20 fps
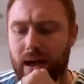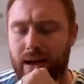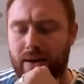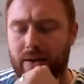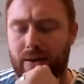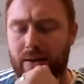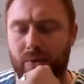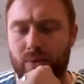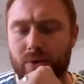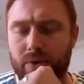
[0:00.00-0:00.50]

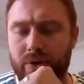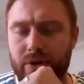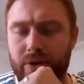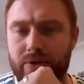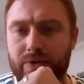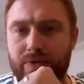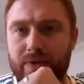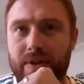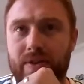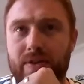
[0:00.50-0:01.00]
What do you
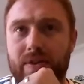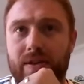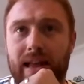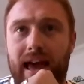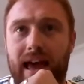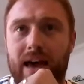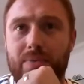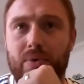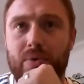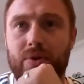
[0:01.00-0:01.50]
think is going to
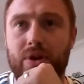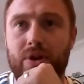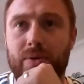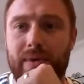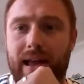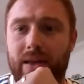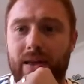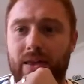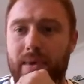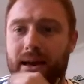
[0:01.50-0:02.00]
happen coming
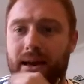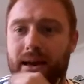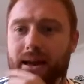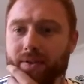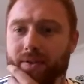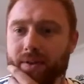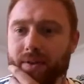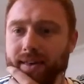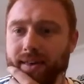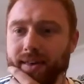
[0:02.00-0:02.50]
out the back of
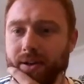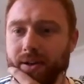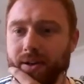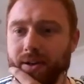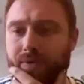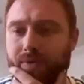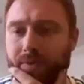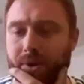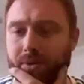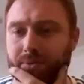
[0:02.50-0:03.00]
this? How do you
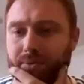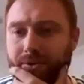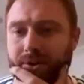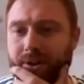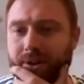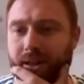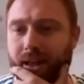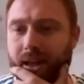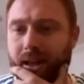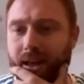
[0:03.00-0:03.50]
think people are going